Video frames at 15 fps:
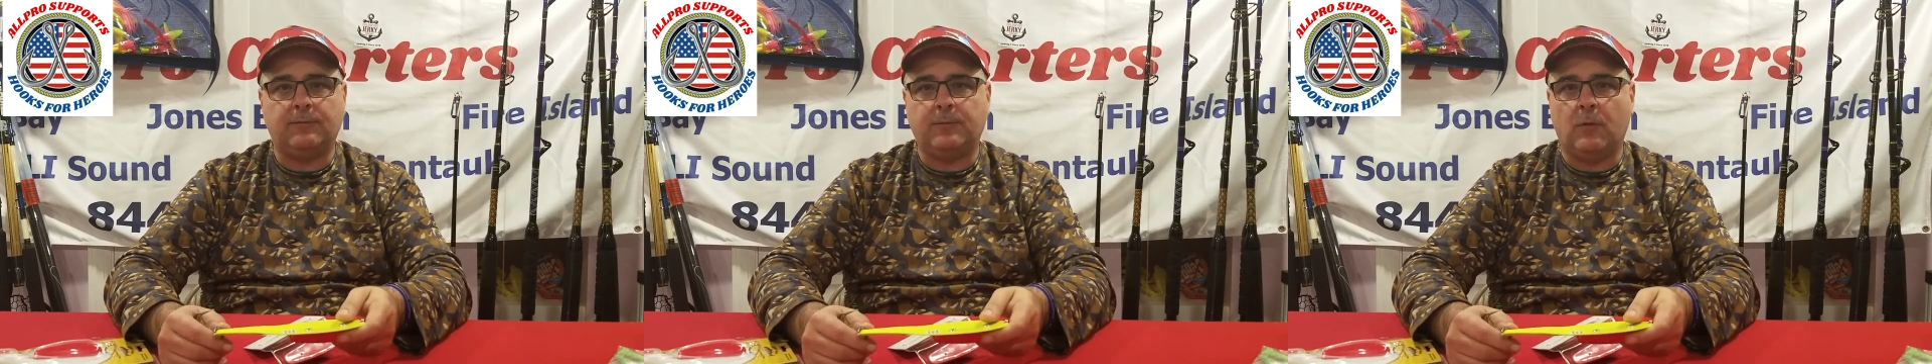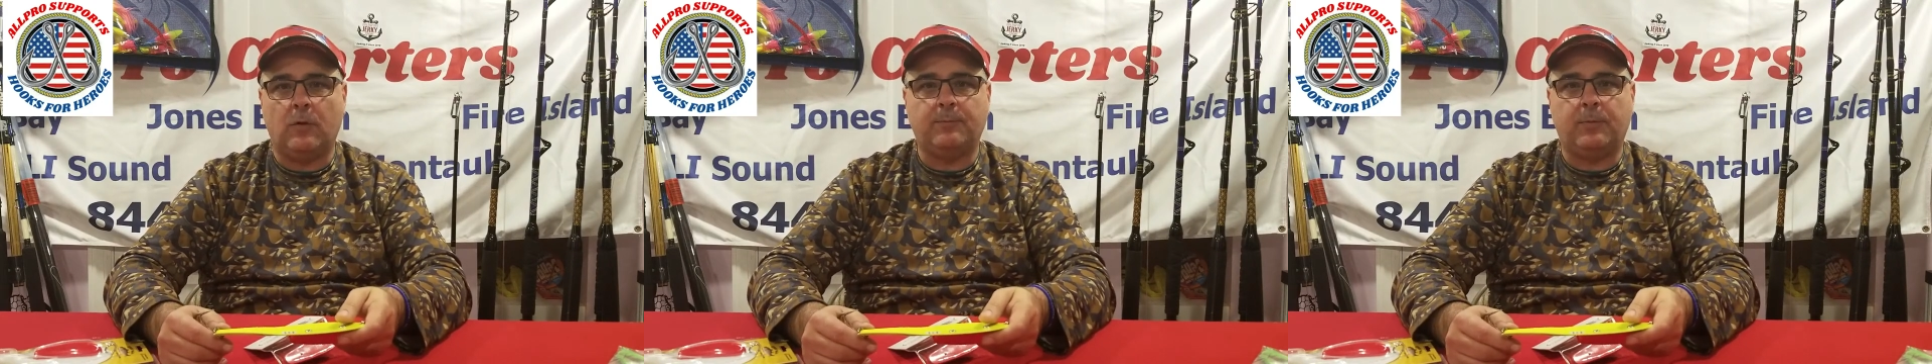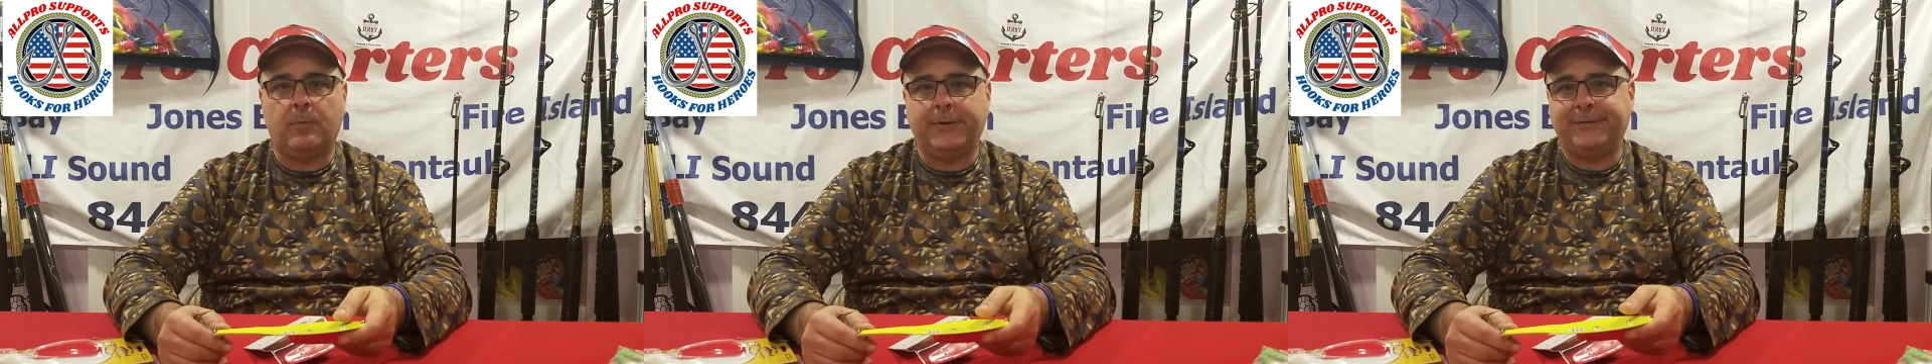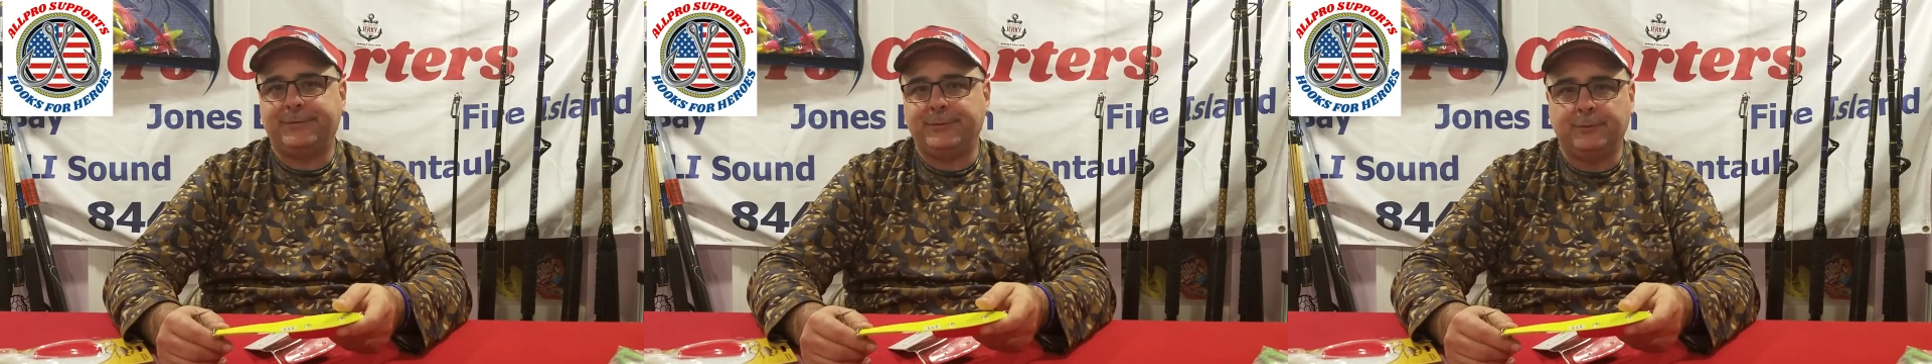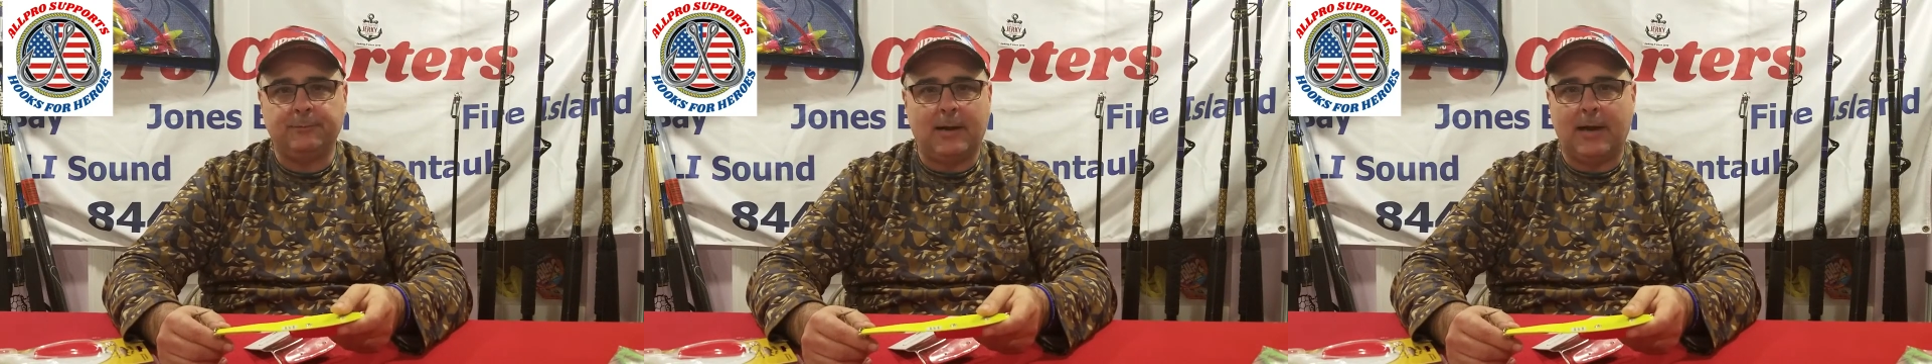
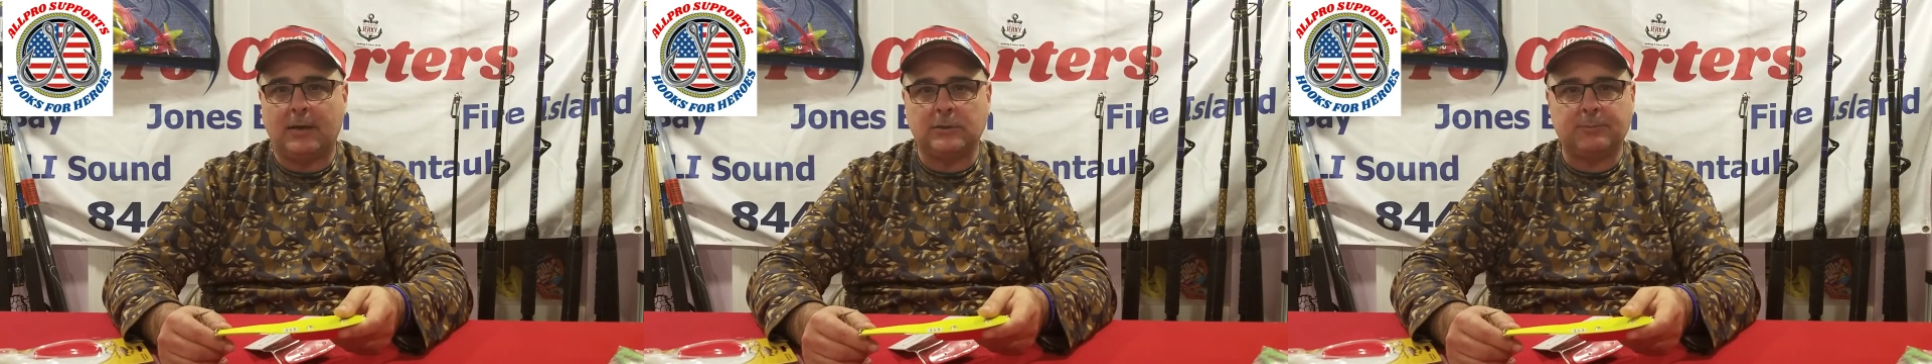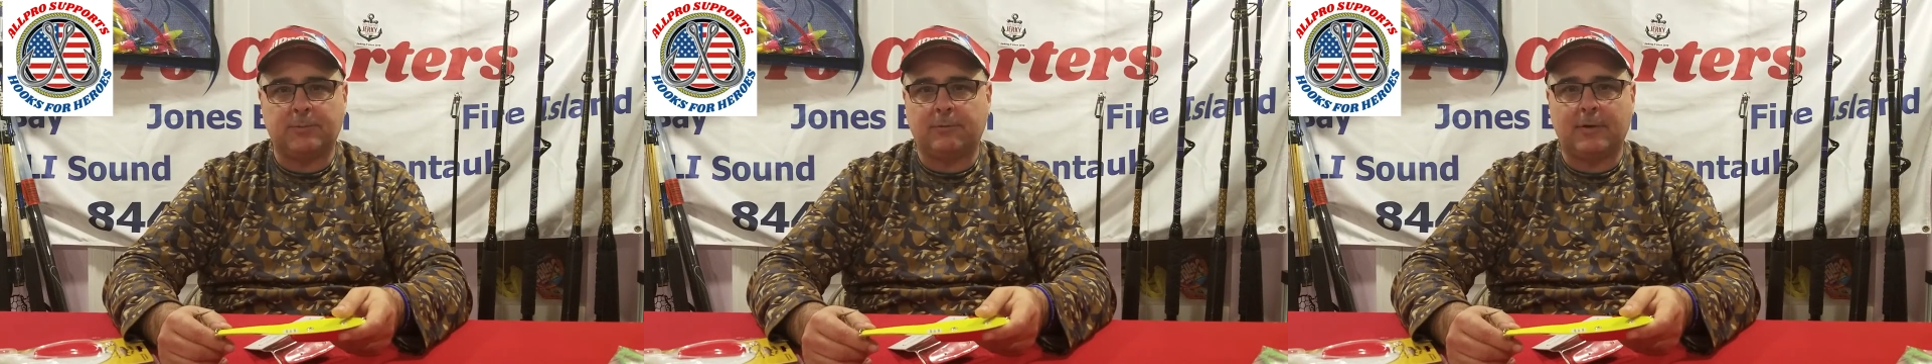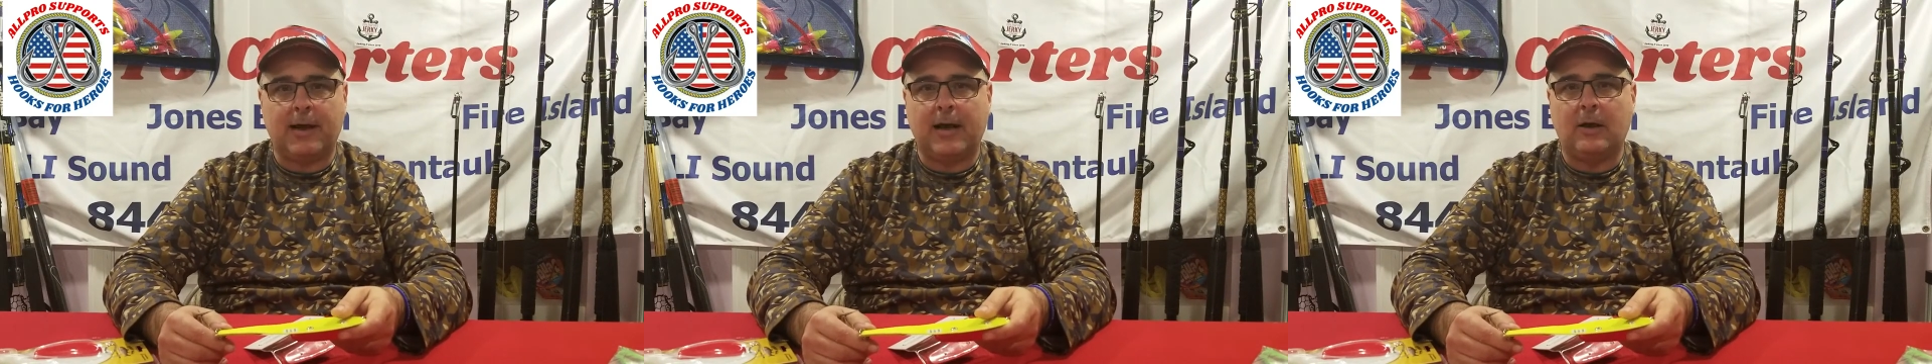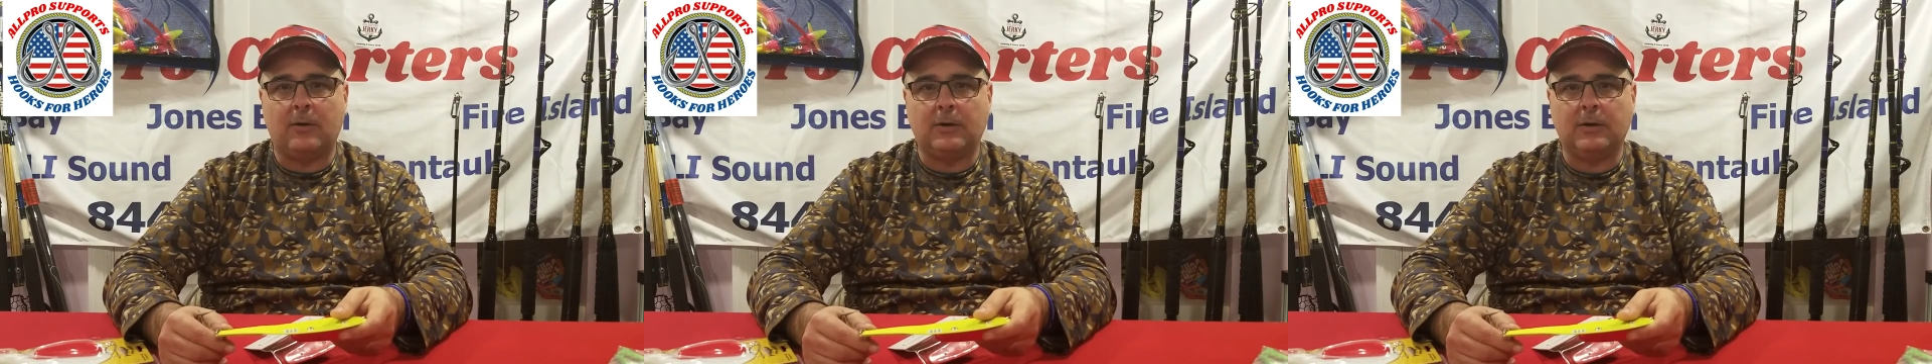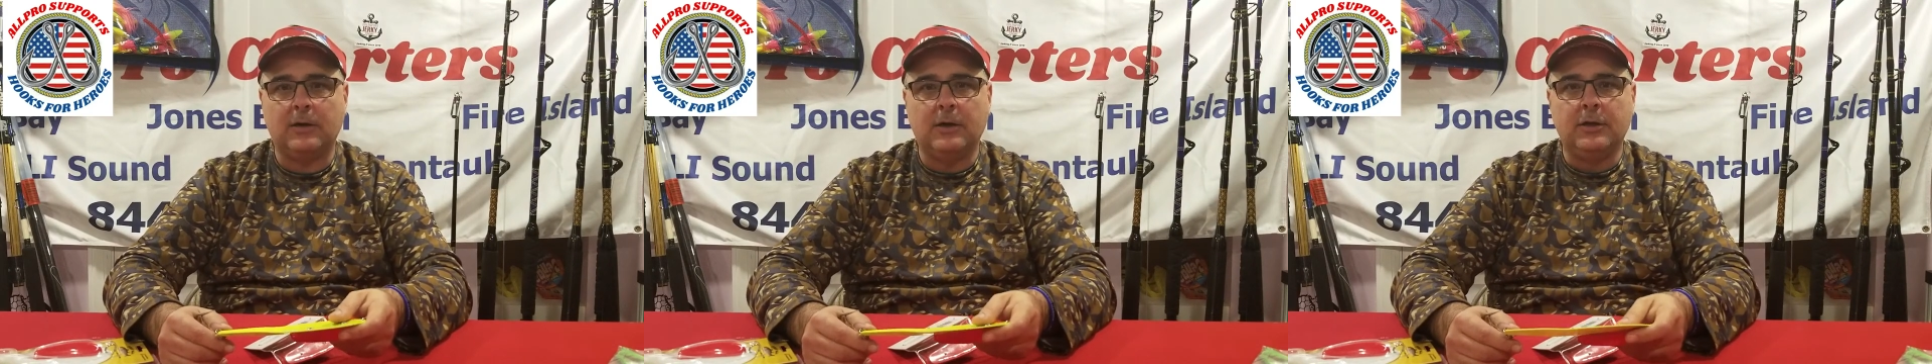4.2 miles per
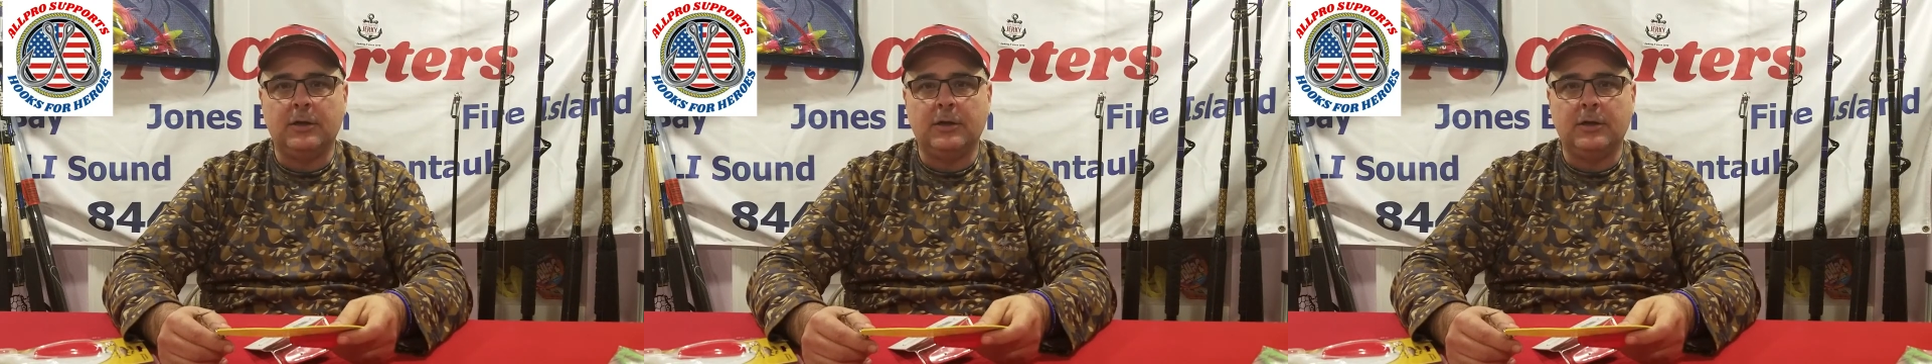hour.